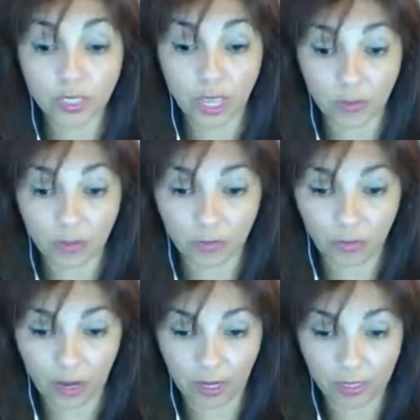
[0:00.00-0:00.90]

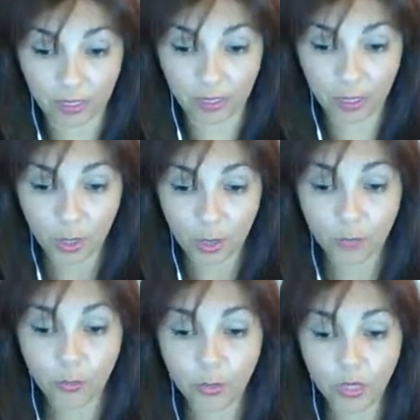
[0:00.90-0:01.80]
sacrifice
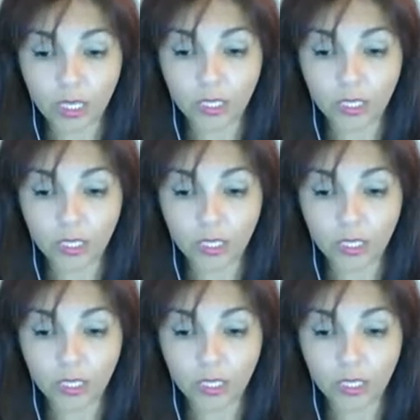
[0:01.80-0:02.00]
bring